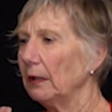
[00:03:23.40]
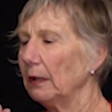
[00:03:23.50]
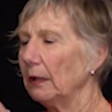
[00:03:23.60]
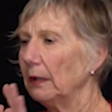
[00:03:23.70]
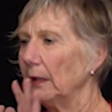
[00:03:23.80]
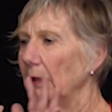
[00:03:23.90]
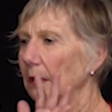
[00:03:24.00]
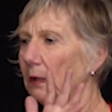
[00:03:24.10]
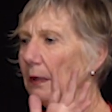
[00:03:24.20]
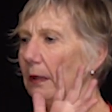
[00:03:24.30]

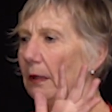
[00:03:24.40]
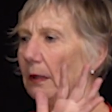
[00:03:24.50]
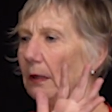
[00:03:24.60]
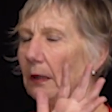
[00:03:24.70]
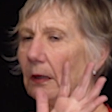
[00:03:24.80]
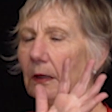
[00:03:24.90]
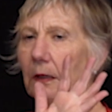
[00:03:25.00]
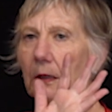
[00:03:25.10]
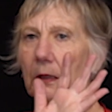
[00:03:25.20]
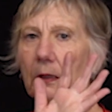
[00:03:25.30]

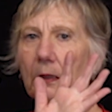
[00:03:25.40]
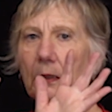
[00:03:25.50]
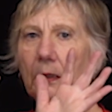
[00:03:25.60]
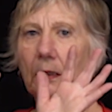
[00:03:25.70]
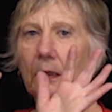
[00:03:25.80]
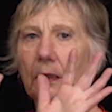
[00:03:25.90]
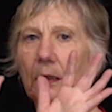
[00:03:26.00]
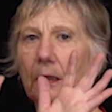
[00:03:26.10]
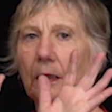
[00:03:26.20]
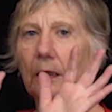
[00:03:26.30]

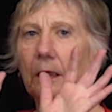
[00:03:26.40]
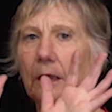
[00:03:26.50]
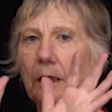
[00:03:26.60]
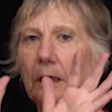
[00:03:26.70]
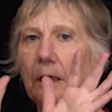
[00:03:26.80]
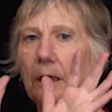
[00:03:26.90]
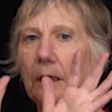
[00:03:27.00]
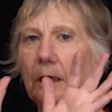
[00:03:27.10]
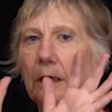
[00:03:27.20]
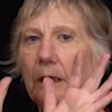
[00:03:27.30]

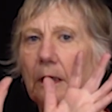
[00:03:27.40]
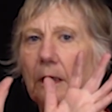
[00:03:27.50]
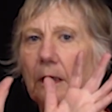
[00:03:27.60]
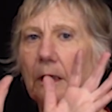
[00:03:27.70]
(silence)